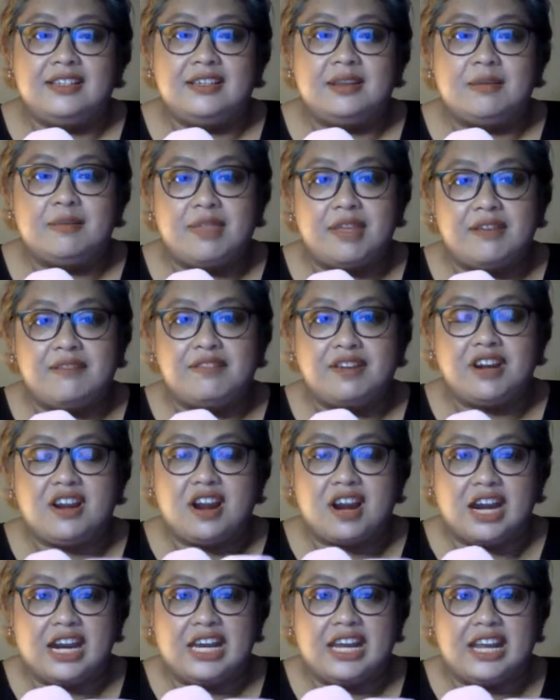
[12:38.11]
something for
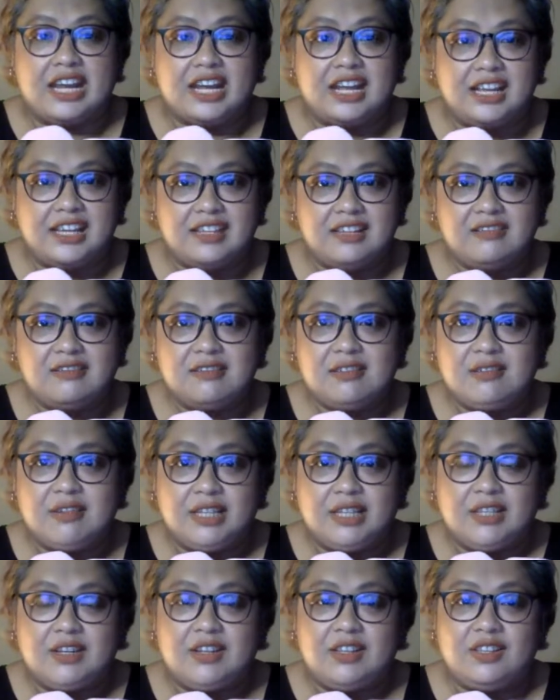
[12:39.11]
Carla, yung
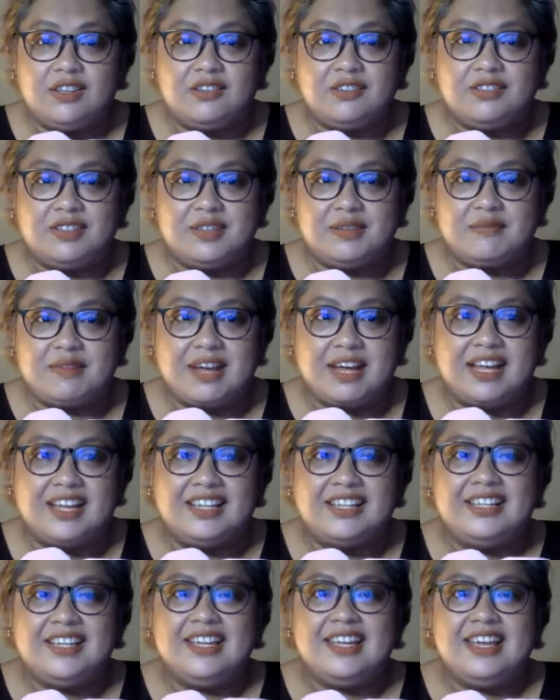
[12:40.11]
Sweet on You, di ba?